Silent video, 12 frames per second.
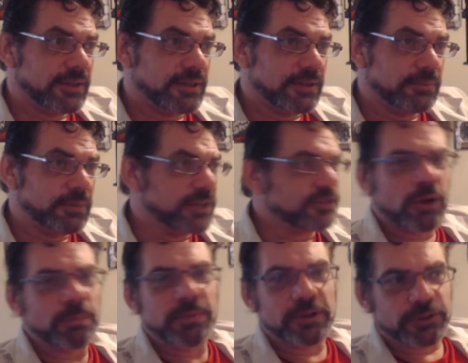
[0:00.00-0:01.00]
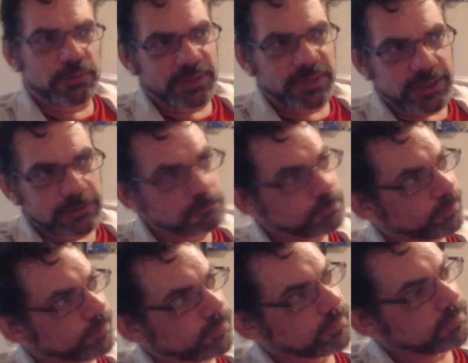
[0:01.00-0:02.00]
But it's all built on being
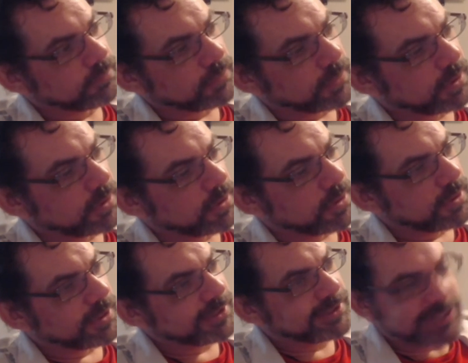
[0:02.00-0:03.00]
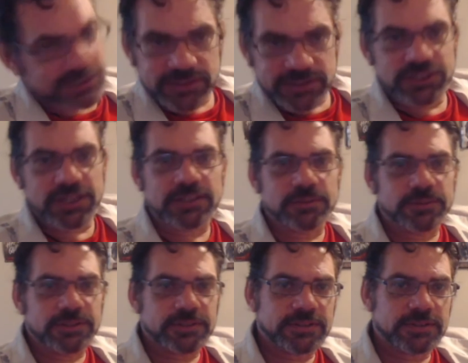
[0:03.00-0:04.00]

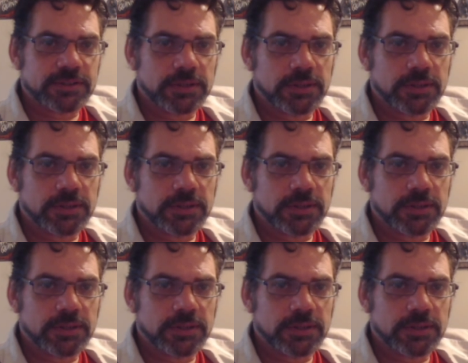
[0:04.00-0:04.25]
disingenuous,